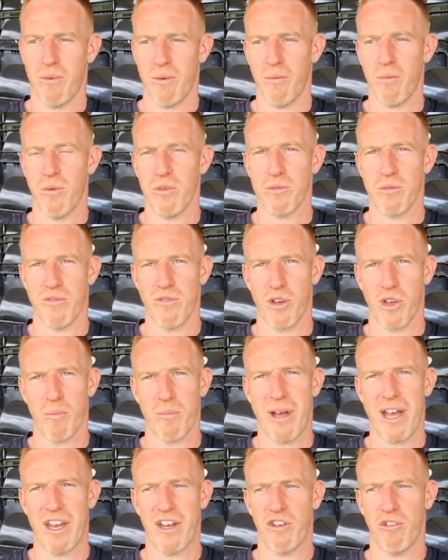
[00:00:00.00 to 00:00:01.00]
once we have a
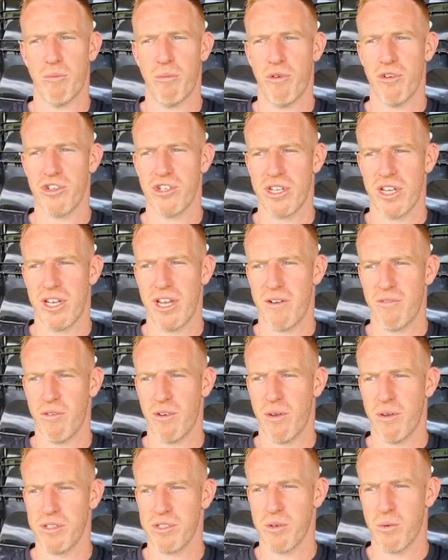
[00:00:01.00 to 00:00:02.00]
competitive bunch and everyone
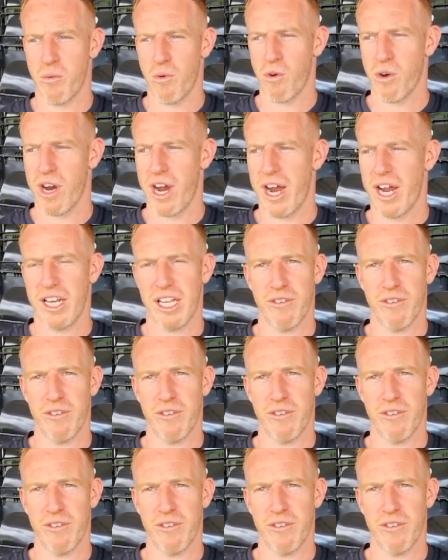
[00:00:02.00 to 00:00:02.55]
wants to work hard,